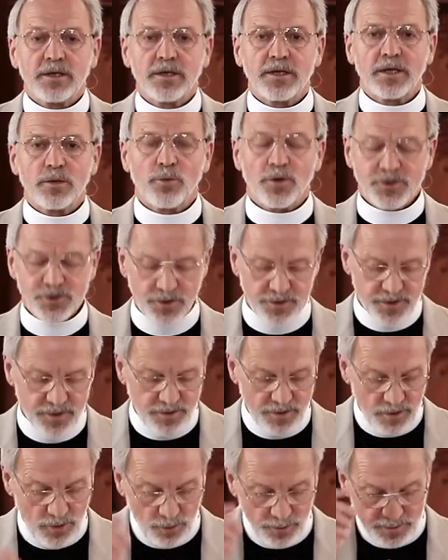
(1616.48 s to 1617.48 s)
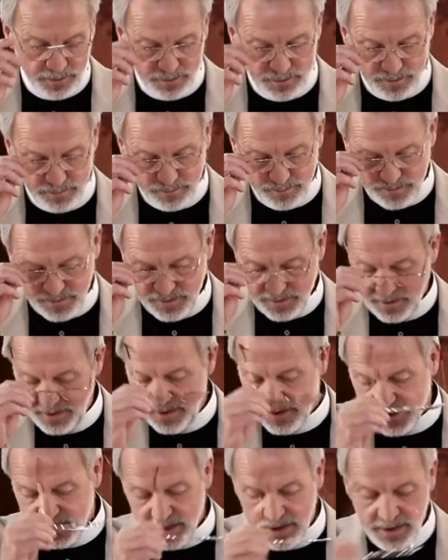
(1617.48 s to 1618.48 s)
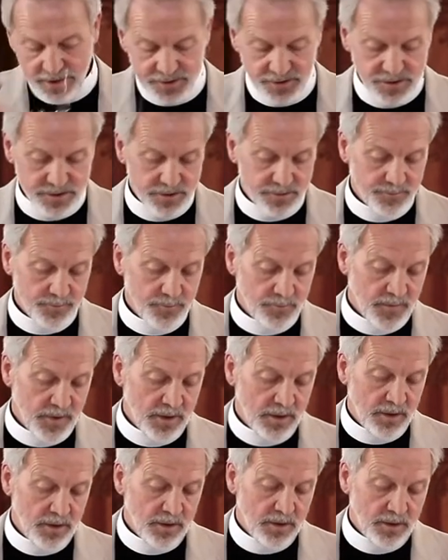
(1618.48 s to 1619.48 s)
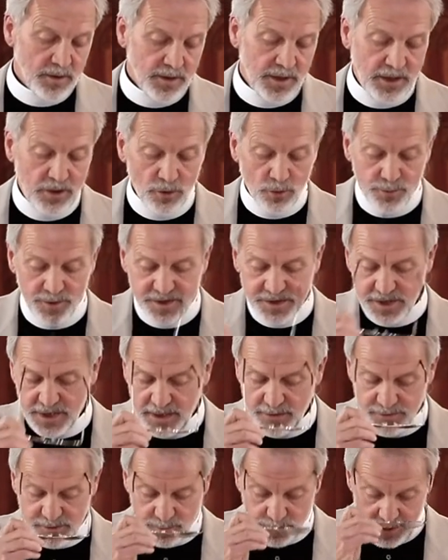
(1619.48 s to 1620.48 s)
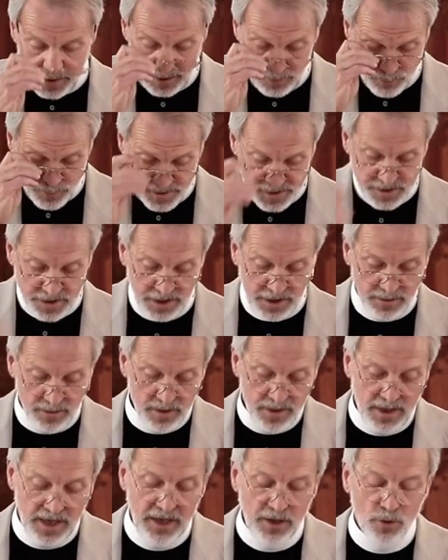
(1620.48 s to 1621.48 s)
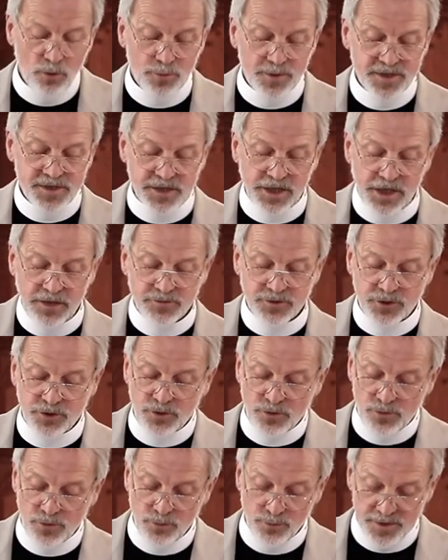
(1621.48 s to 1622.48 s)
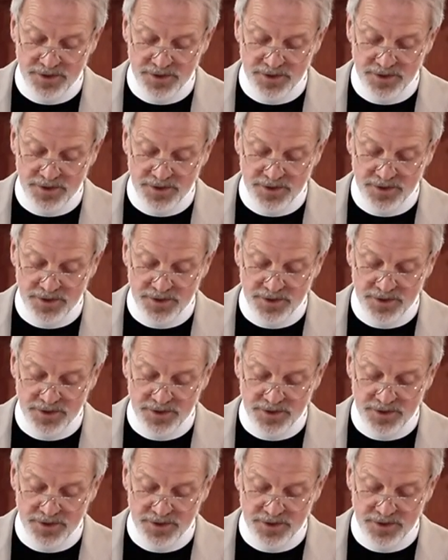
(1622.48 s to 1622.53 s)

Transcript: And I want you to note, he says, He who receives me, receive, he who receives you